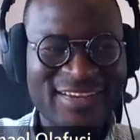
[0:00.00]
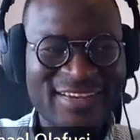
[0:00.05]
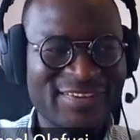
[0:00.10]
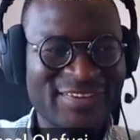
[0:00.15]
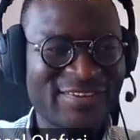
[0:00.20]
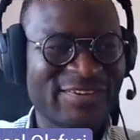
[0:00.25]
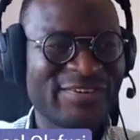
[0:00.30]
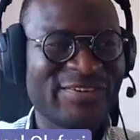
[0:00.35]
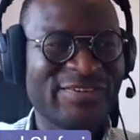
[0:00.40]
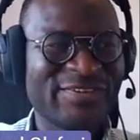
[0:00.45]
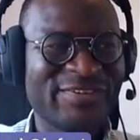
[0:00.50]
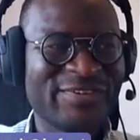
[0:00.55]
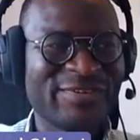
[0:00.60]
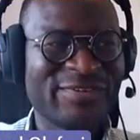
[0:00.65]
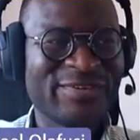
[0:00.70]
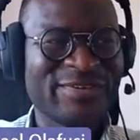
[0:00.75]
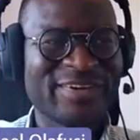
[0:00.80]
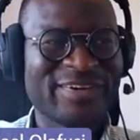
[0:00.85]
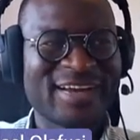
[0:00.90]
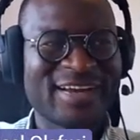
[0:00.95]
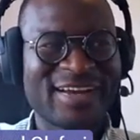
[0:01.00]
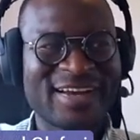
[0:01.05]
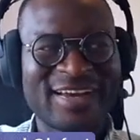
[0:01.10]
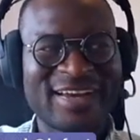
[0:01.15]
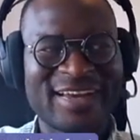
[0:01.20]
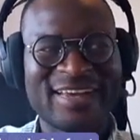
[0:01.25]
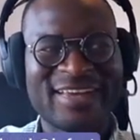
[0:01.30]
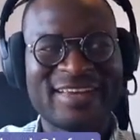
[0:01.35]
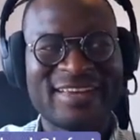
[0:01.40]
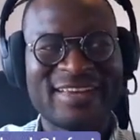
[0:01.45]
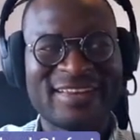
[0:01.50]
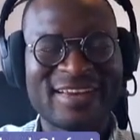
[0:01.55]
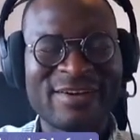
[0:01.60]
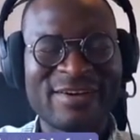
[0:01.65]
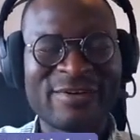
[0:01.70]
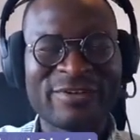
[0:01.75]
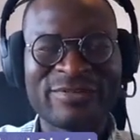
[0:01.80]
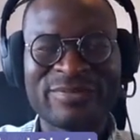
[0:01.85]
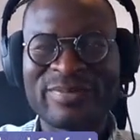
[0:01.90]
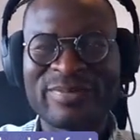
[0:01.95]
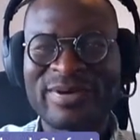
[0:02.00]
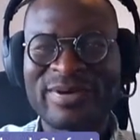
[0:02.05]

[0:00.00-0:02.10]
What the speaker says: So that was